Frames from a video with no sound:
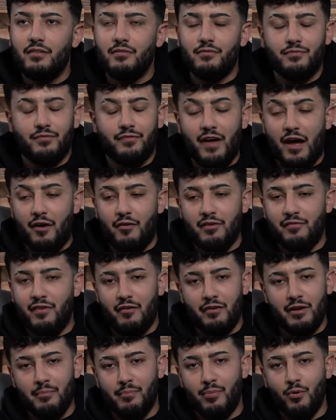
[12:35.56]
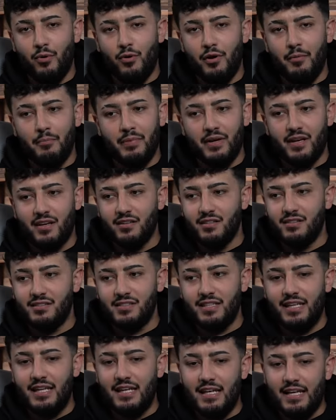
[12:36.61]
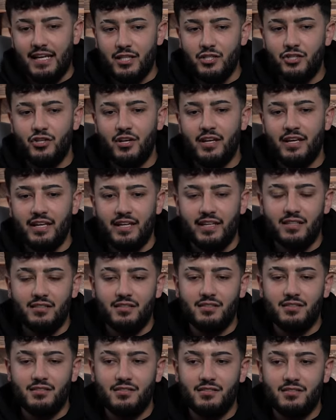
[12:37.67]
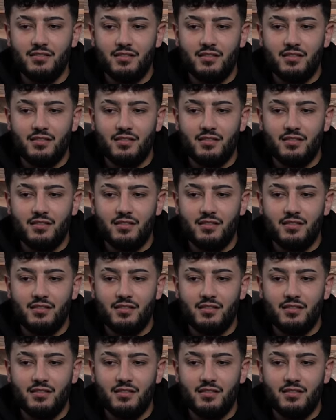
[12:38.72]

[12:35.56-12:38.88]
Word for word: very, very important, because it literally is